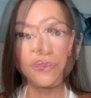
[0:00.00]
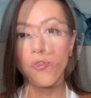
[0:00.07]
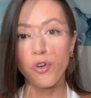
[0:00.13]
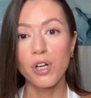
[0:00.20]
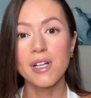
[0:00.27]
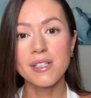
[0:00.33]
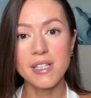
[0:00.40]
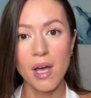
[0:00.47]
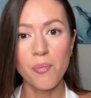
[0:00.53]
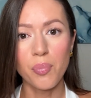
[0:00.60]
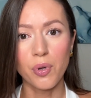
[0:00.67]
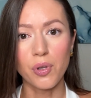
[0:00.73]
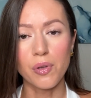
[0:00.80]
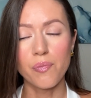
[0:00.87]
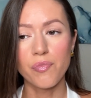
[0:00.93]
For
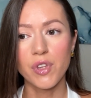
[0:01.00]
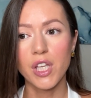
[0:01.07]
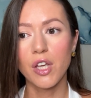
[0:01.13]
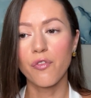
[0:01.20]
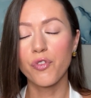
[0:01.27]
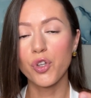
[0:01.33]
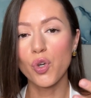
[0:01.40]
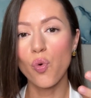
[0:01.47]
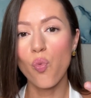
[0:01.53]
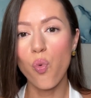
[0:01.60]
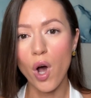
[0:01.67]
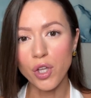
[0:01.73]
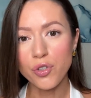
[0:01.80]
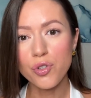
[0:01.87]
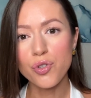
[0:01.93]
example, if you
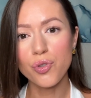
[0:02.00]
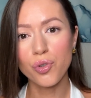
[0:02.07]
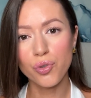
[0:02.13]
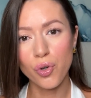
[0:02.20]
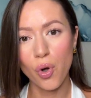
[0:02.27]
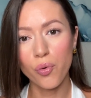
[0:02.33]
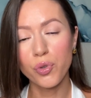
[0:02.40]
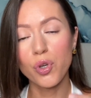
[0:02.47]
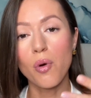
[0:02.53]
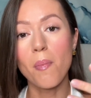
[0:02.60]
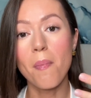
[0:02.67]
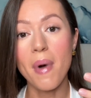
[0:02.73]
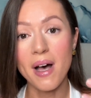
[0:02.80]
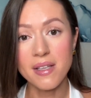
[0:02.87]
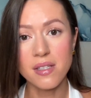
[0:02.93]
want to grow your
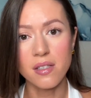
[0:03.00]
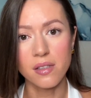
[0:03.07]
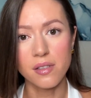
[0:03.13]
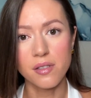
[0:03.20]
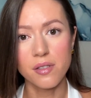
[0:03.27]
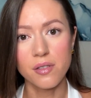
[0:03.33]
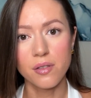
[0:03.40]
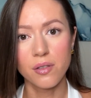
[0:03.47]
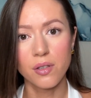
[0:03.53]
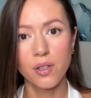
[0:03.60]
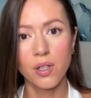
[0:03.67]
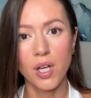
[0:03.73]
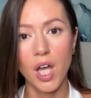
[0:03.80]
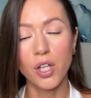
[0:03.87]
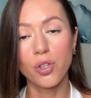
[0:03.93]
muscles
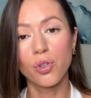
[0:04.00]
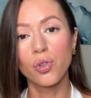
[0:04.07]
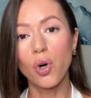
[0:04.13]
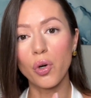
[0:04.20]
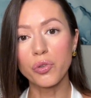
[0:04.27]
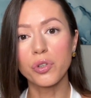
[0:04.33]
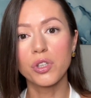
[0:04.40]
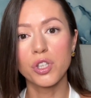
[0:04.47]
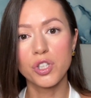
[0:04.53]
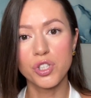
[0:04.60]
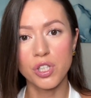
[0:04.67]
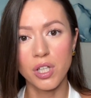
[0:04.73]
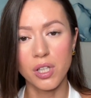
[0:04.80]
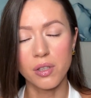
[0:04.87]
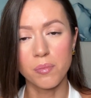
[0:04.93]
and you go to the
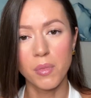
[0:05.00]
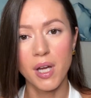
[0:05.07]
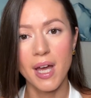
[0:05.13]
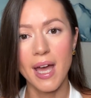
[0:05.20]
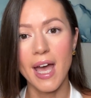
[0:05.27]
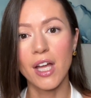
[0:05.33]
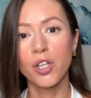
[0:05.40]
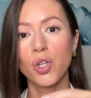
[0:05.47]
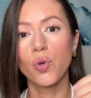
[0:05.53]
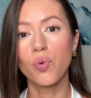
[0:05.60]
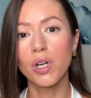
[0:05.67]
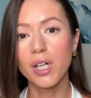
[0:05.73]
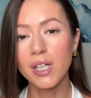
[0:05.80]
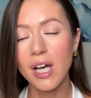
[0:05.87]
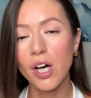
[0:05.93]
gym and you
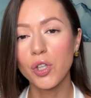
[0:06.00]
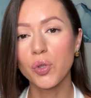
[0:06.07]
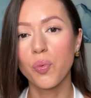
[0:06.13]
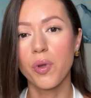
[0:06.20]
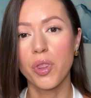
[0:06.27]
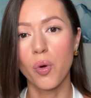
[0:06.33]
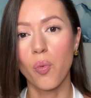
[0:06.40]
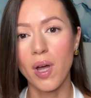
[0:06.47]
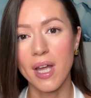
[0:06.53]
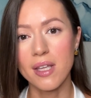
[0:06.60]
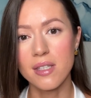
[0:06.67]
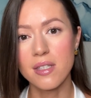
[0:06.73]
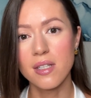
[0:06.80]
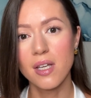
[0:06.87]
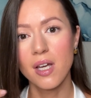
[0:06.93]
work out with the
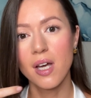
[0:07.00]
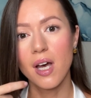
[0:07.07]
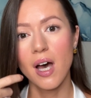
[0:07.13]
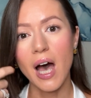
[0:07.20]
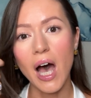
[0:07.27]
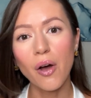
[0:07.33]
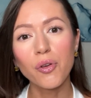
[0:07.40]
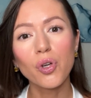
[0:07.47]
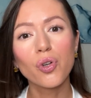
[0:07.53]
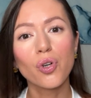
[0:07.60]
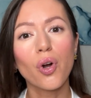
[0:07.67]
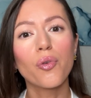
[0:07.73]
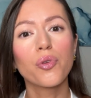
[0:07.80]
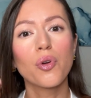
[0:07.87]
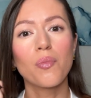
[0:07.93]
weights, how you
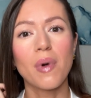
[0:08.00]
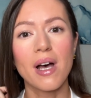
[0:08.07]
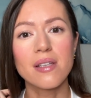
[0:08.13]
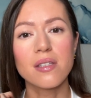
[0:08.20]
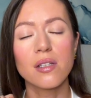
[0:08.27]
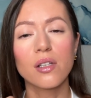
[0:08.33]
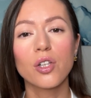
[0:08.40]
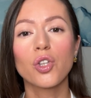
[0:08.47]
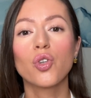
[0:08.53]
grow your muscle?